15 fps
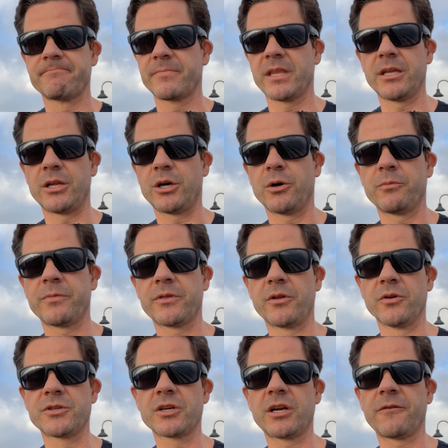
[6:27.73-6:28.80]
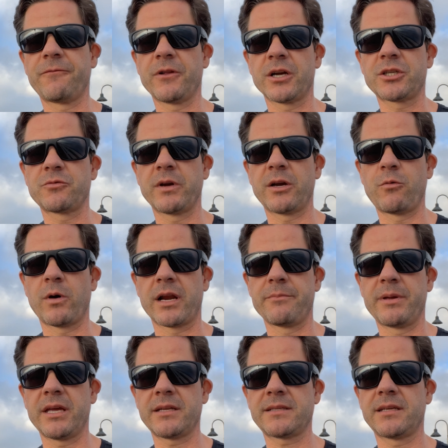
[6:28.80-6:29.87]
those are going to fluctuate quite a
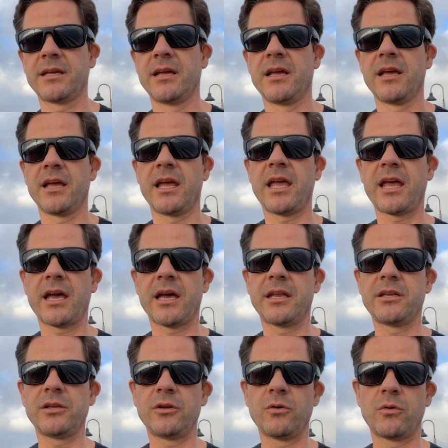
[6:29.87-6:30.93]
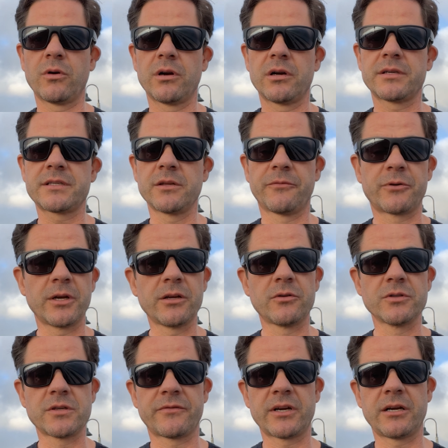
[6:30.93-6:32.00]
bit, and your silver
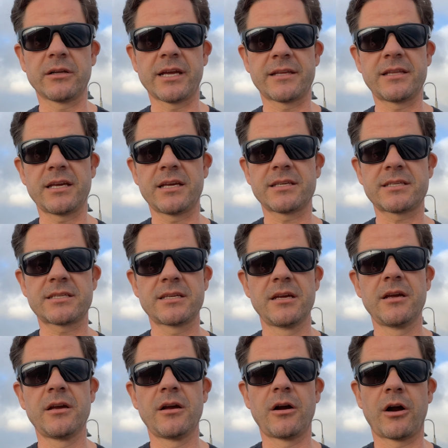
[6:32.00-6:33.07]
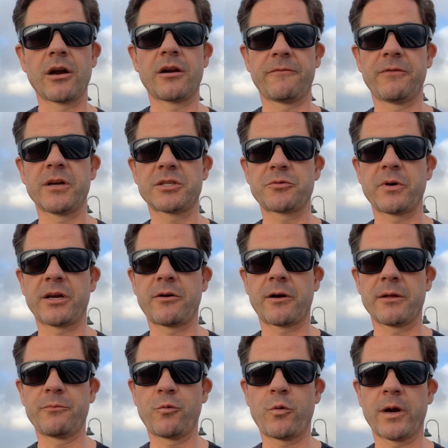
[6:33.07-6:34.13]
eagles over here like this are going to fluctuate
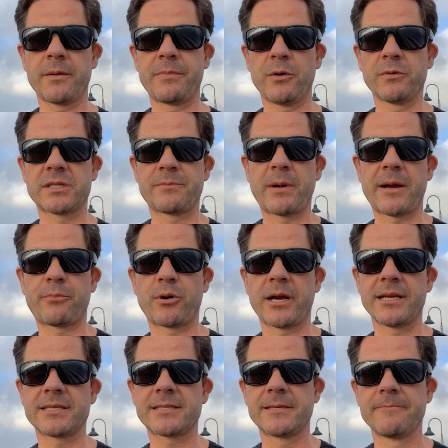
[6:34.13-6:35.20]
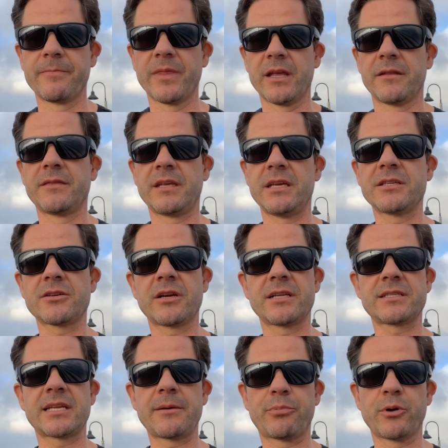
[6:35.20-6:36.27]
quite a bit with spot price. These are going to
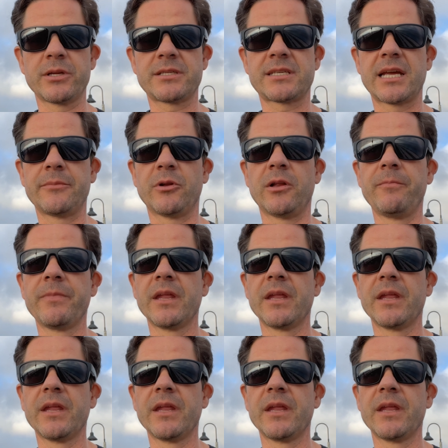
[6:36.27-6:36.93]
stay pretty stable.